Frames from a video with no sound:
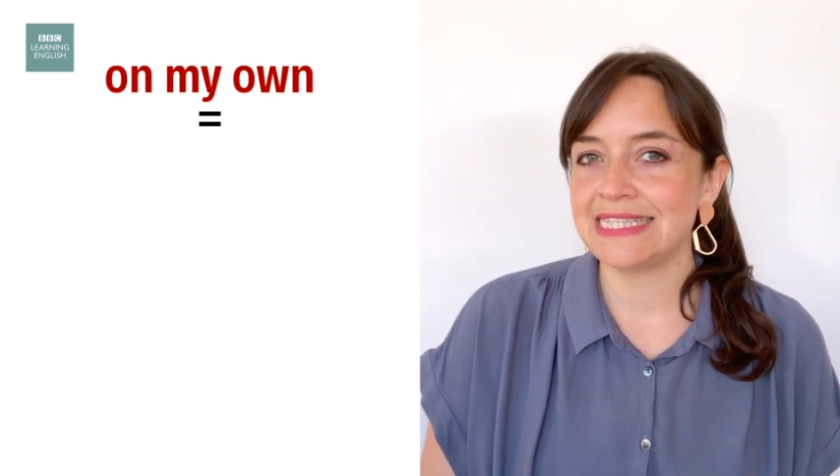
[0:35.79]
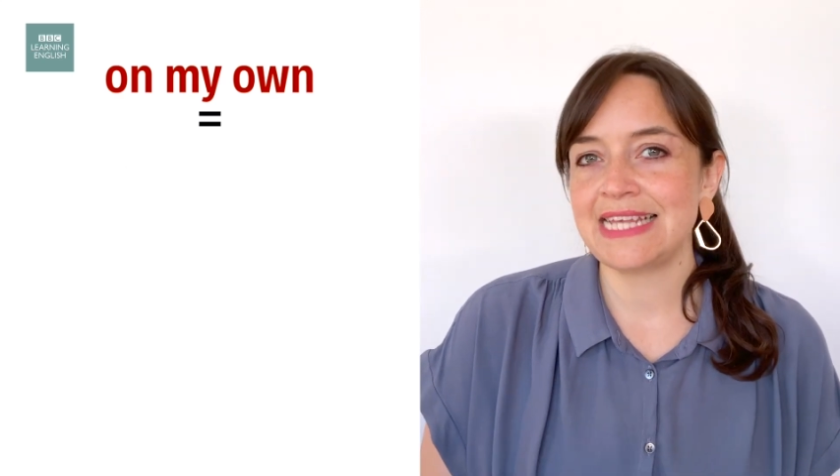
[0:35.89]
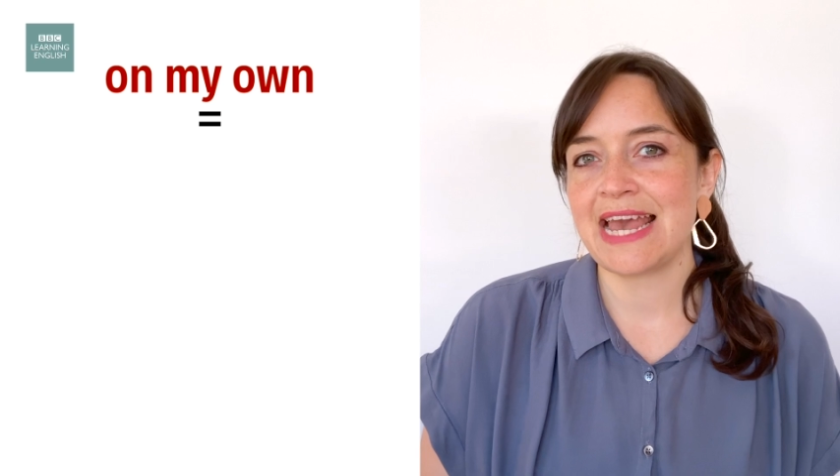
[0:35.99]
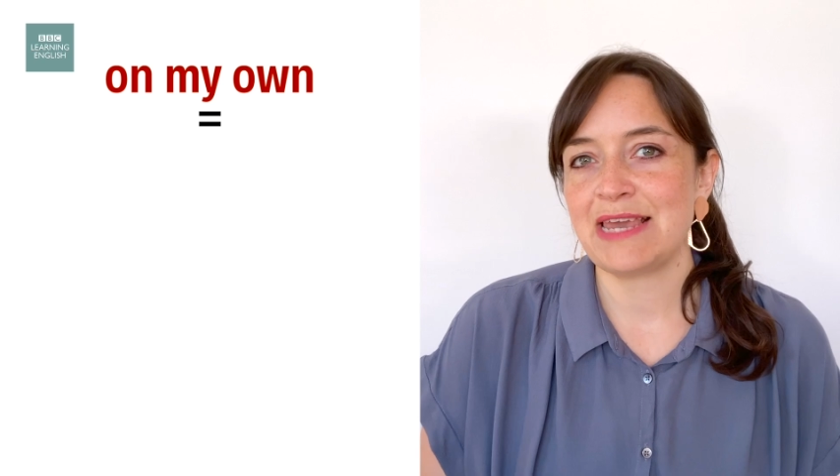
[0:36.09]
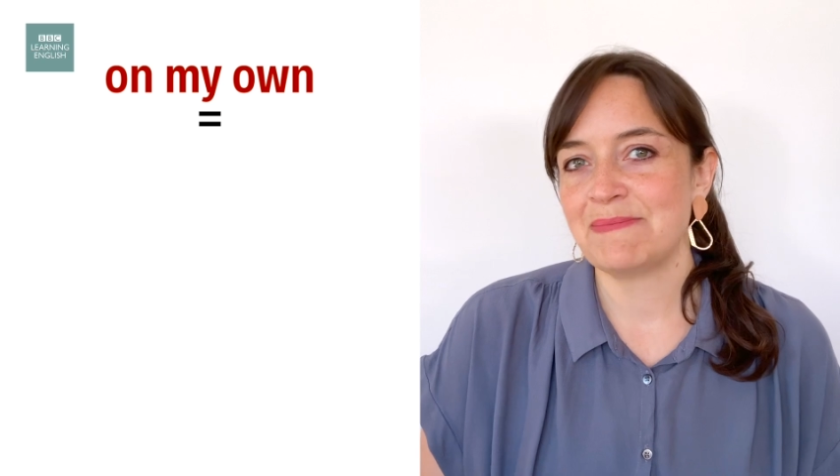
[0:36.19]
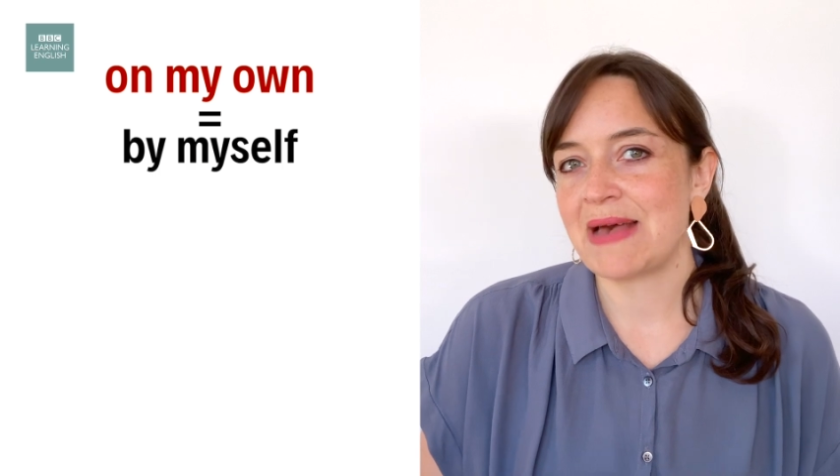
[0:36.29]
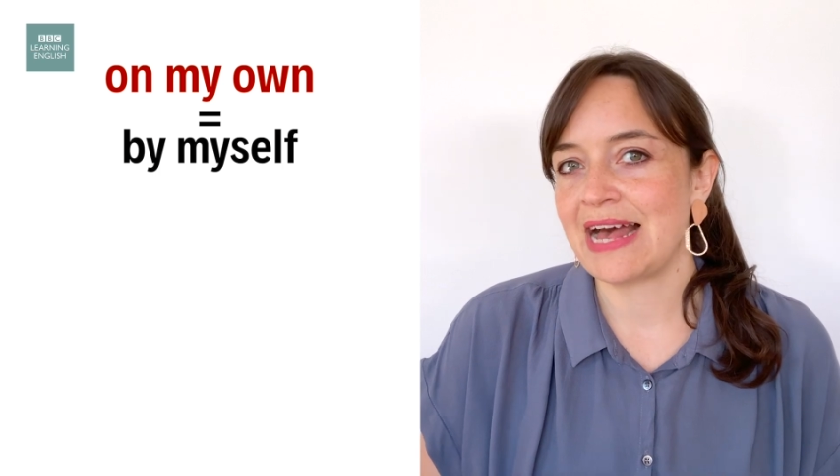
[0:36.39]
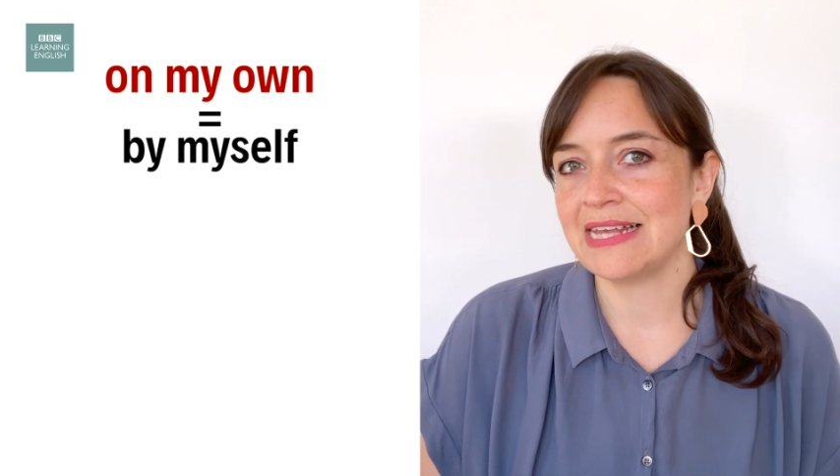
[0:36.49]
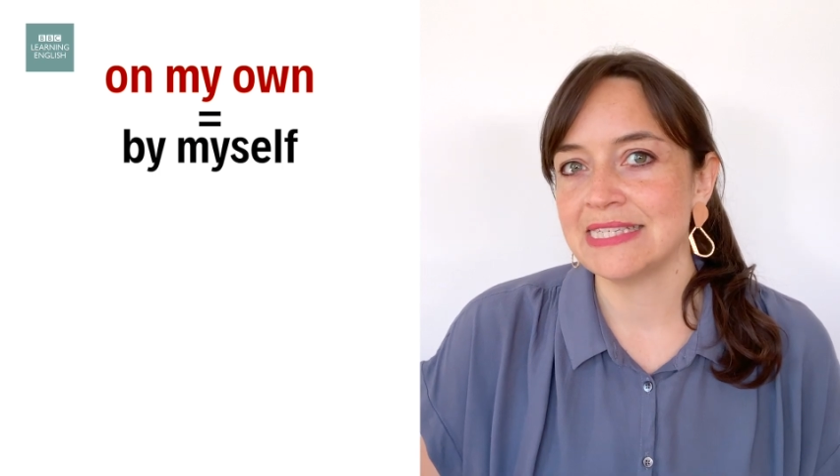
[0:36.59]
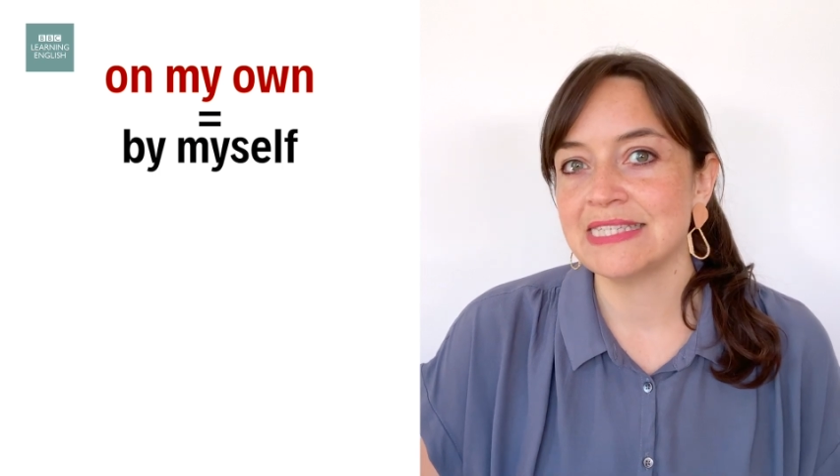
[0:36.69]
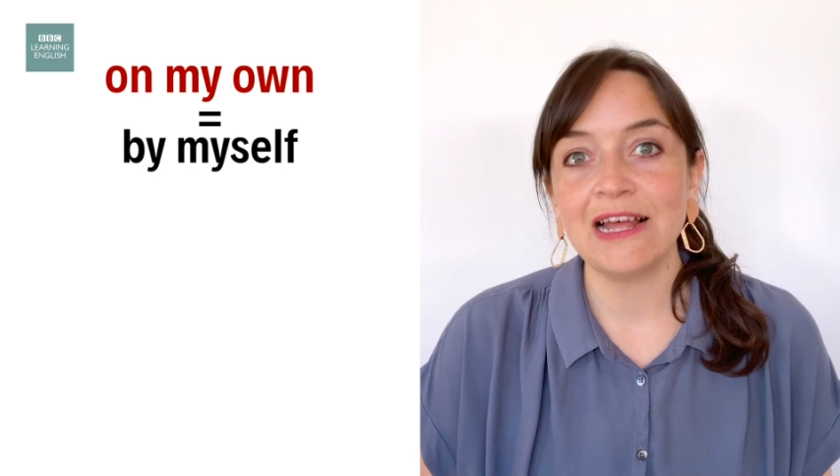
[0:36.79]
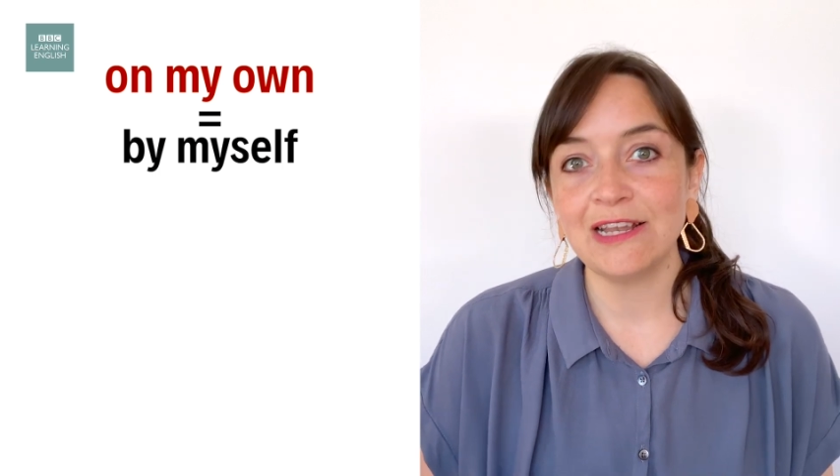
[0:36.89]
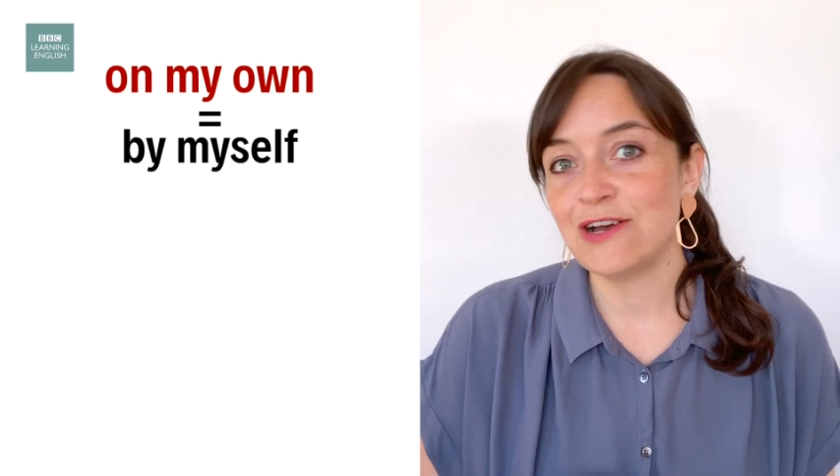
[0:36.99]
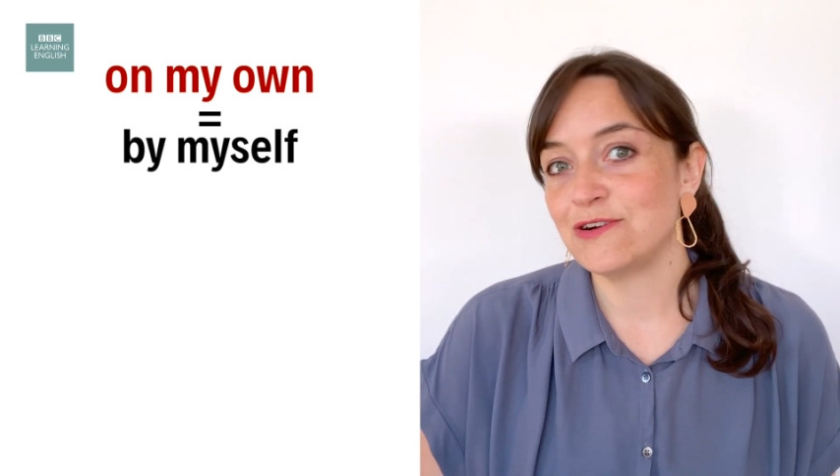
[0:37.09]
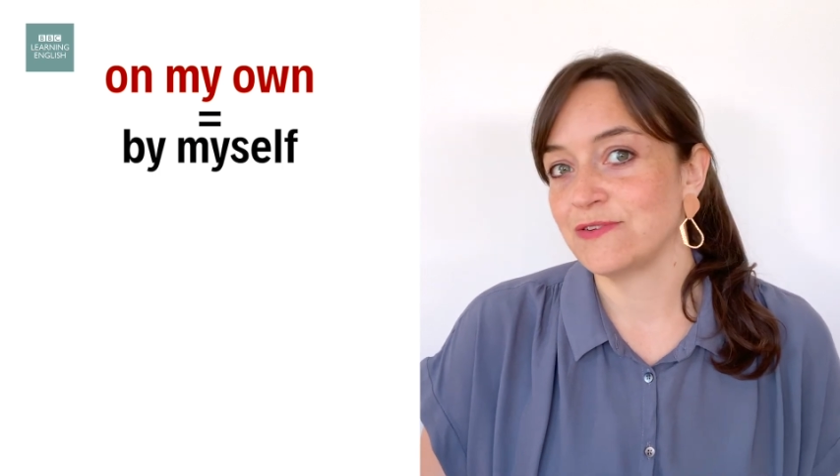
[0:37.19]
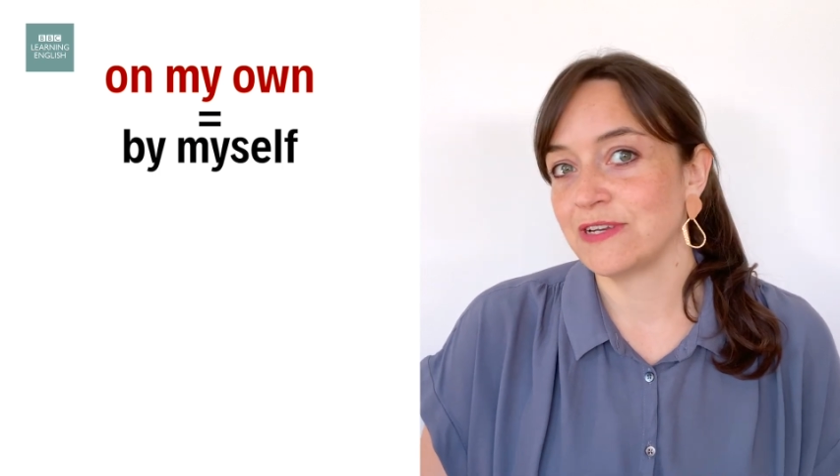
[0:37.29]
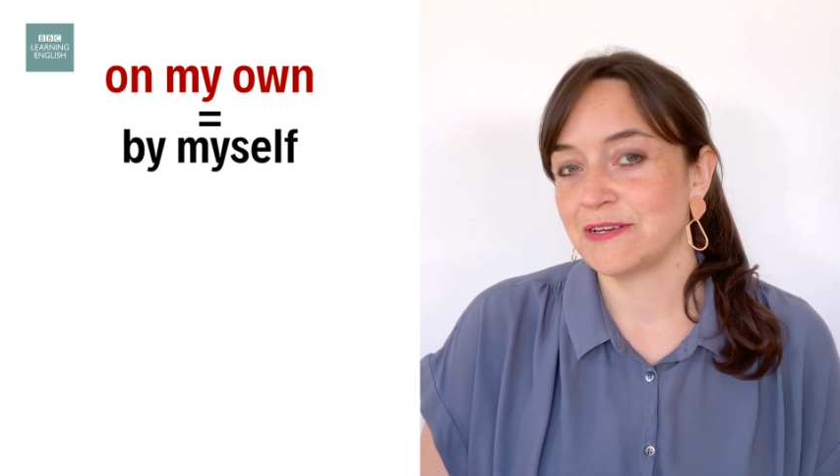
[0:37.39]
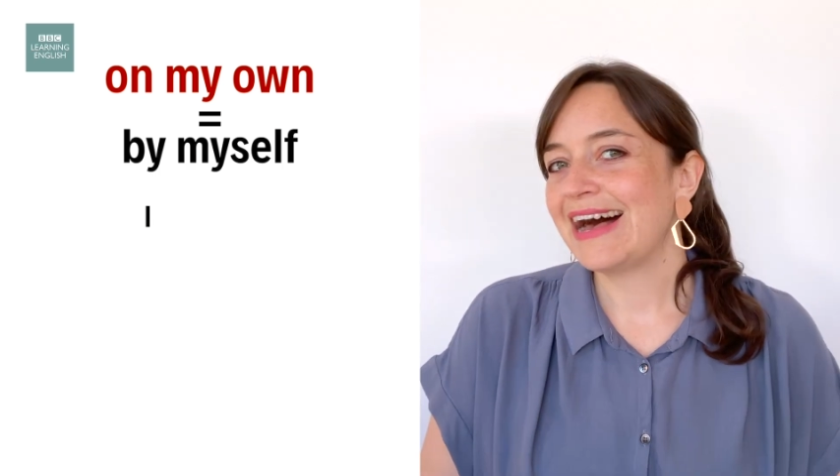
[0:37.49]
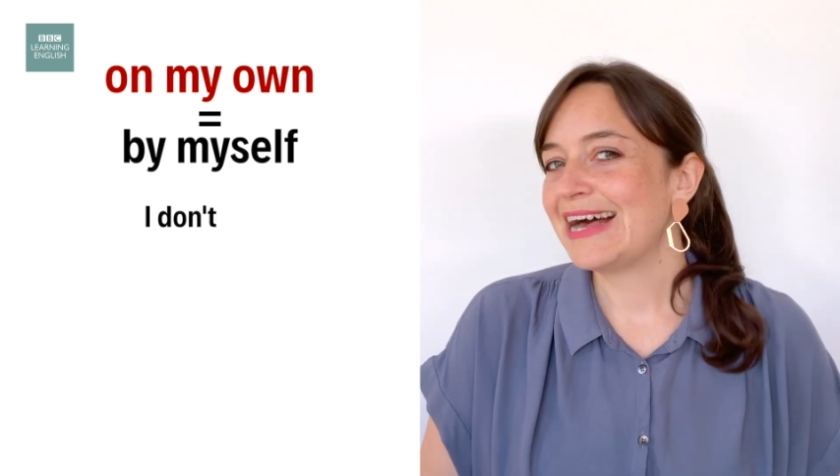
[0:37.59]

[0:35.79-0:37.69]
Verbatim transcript: the same as alone.